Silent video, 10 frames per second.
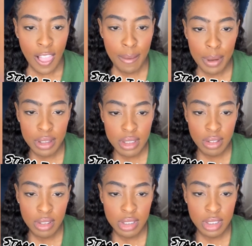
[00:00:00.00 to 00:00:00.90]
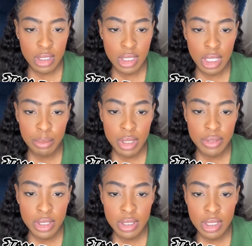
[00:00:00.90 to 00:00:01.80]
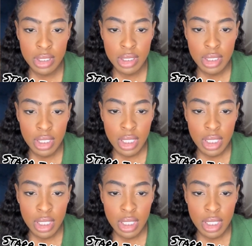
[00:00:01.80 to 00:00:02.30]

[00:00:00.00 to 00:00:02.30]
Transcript: About something she said previous season.